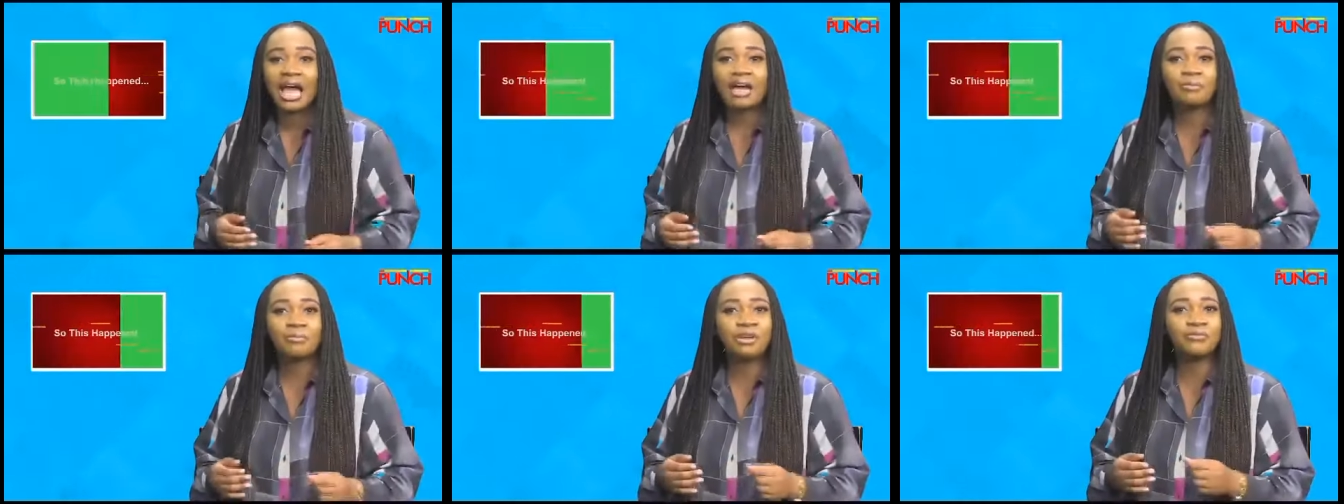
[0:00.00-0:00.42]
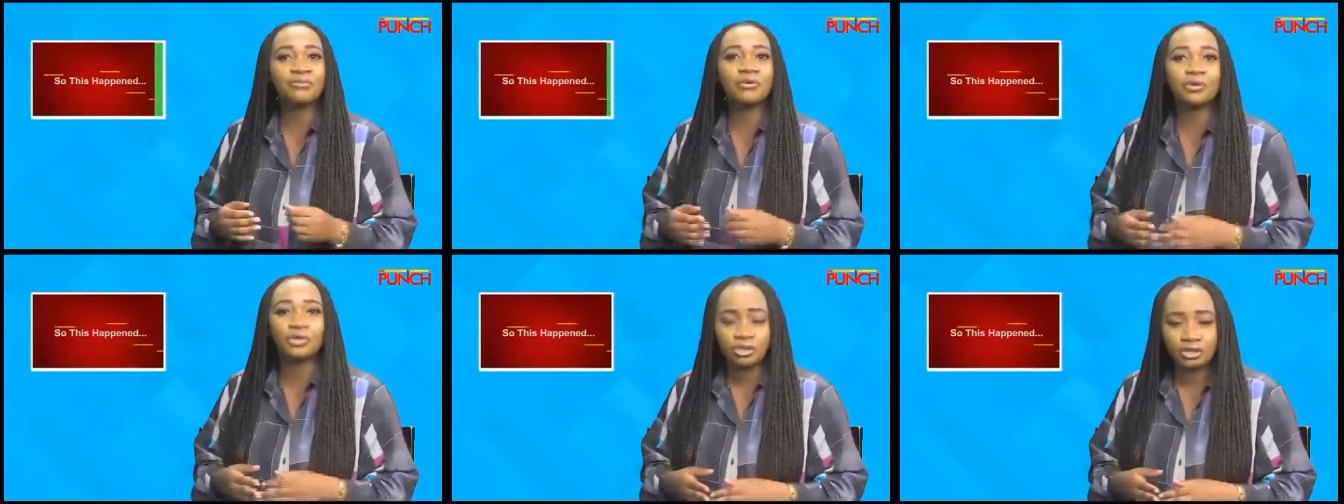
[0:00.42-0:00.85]
I bring
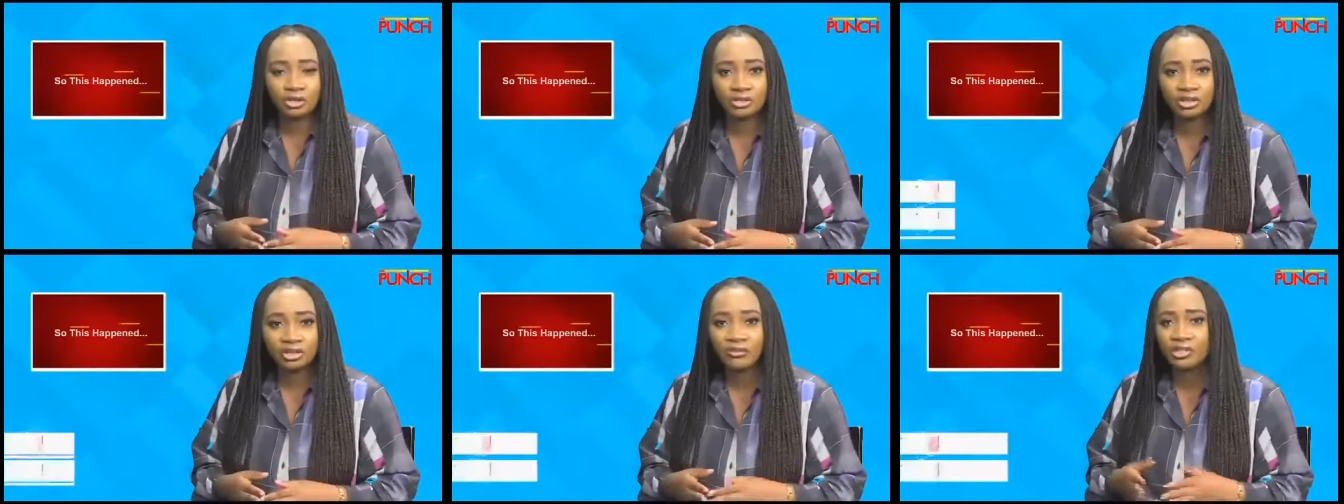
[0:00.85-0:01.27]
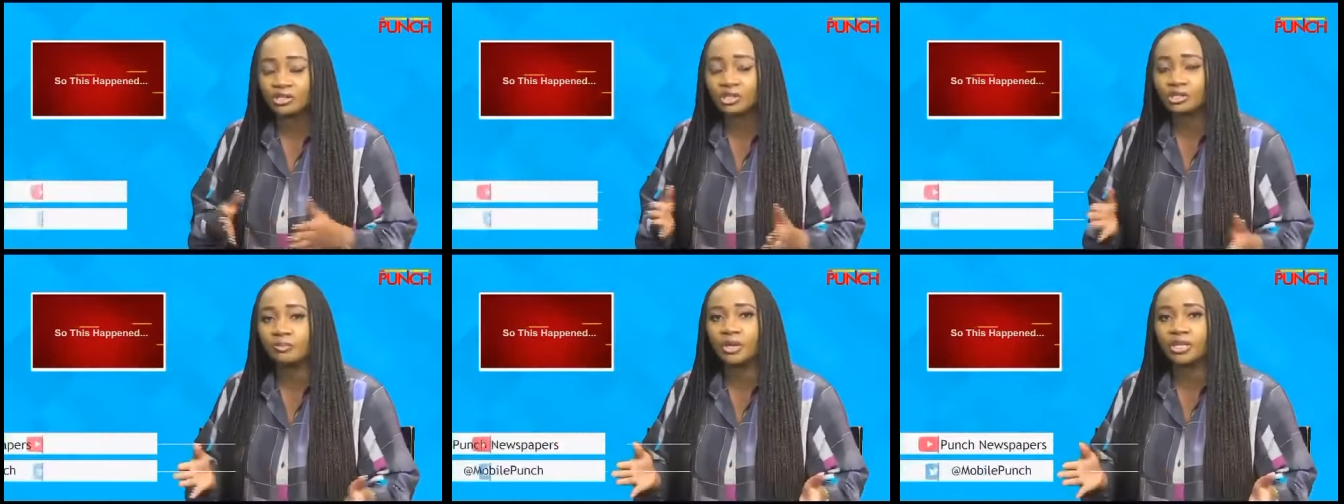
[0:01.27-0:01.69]
forth news of the
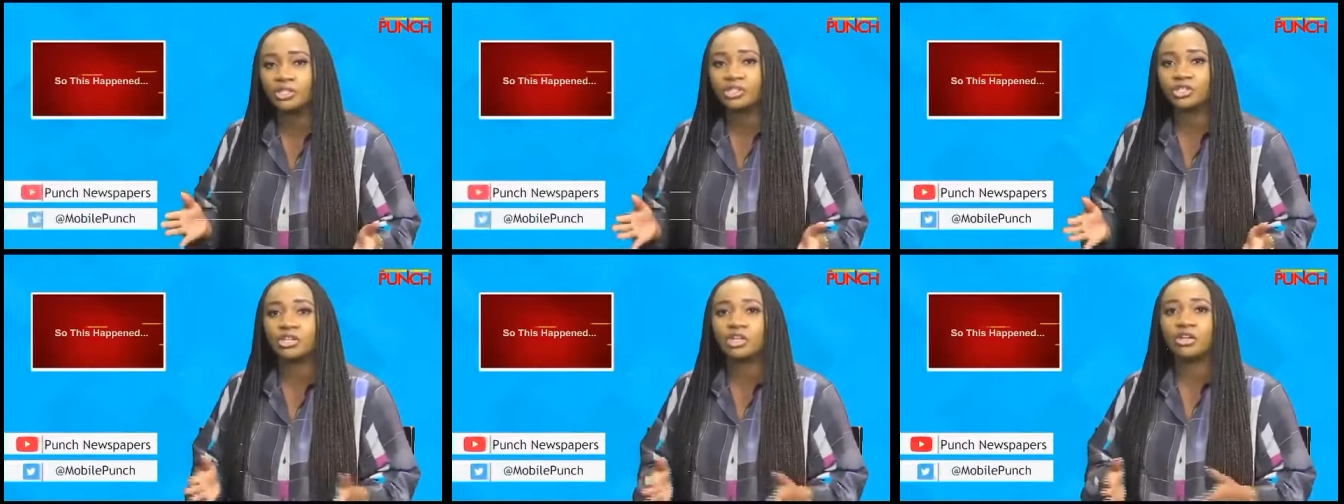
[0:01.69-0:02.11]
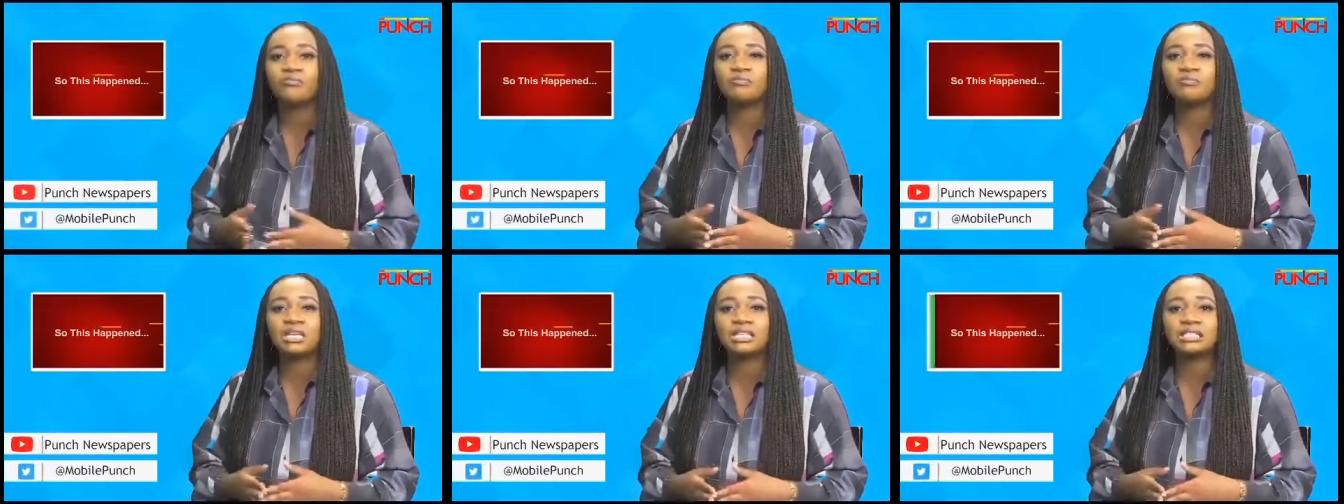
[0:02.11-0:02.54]
suspension of
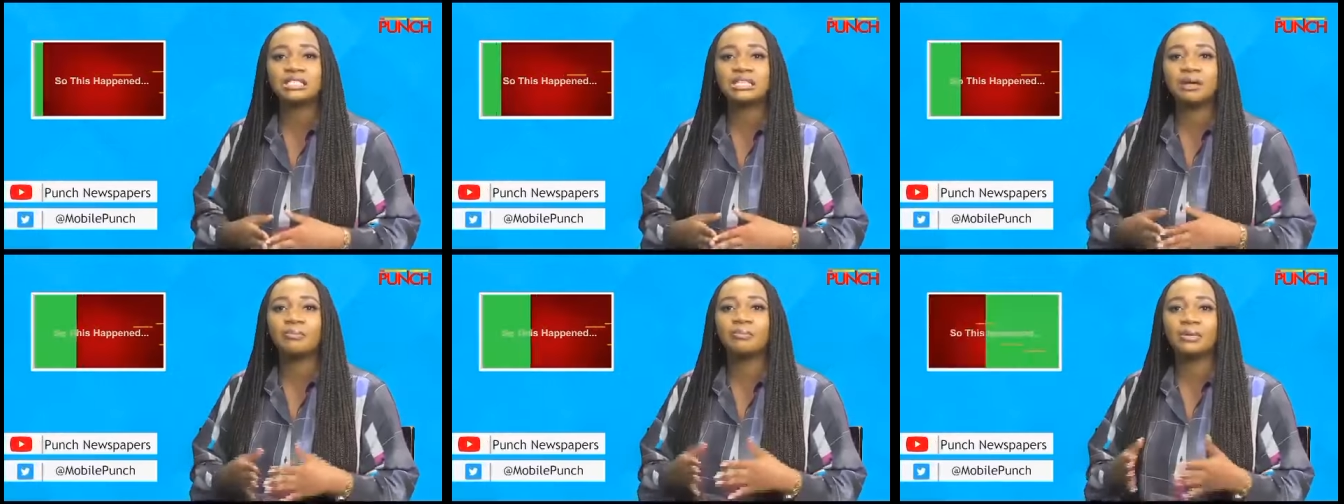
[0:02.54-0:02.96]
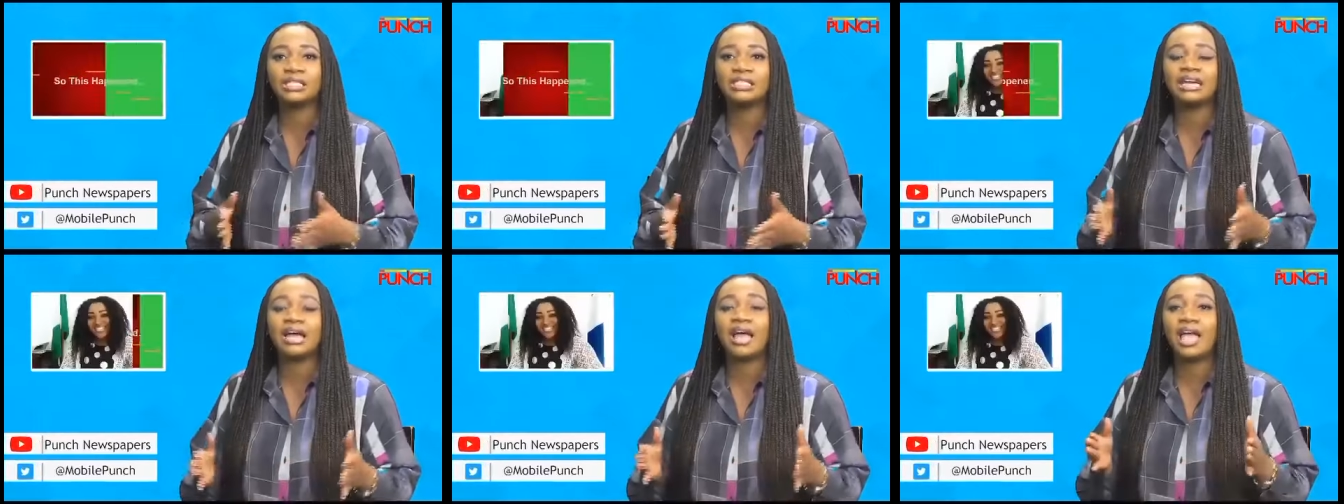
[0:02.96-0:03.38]
Minister
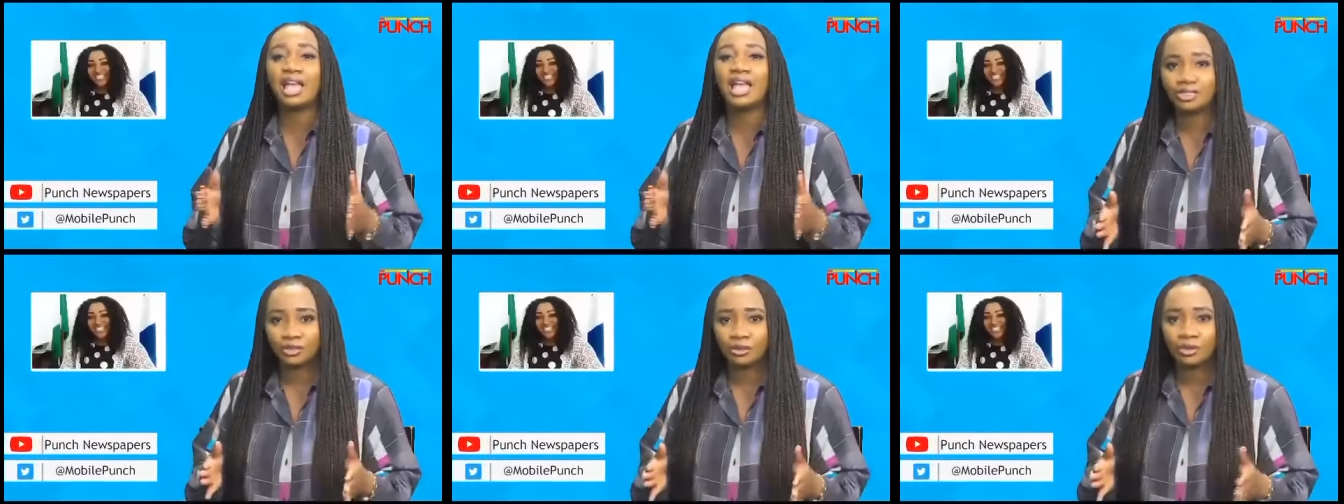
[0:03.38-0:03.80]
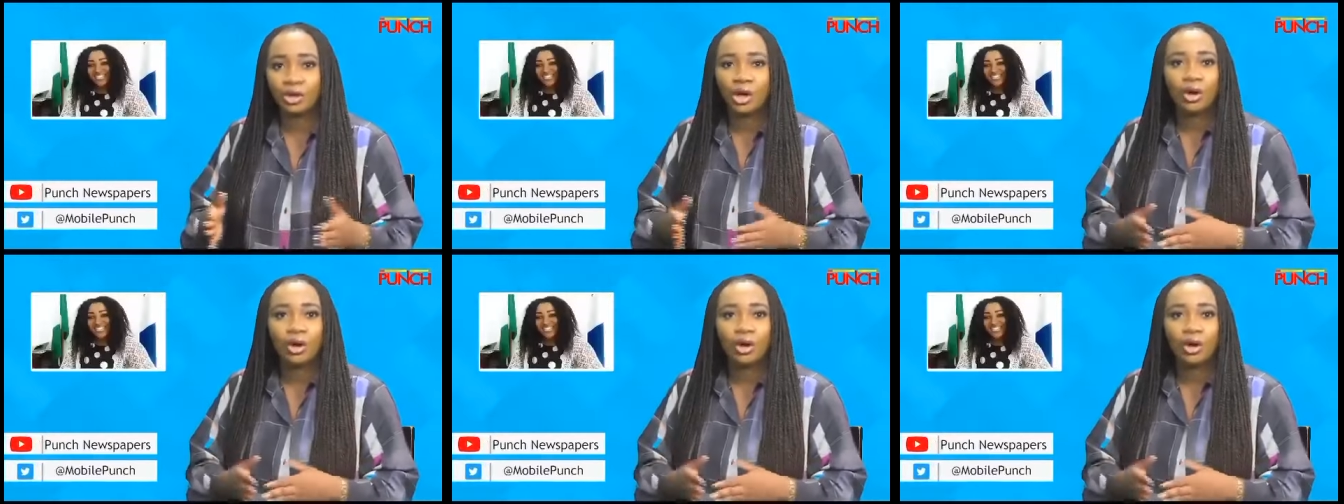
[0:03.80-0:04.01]
Betta Edu,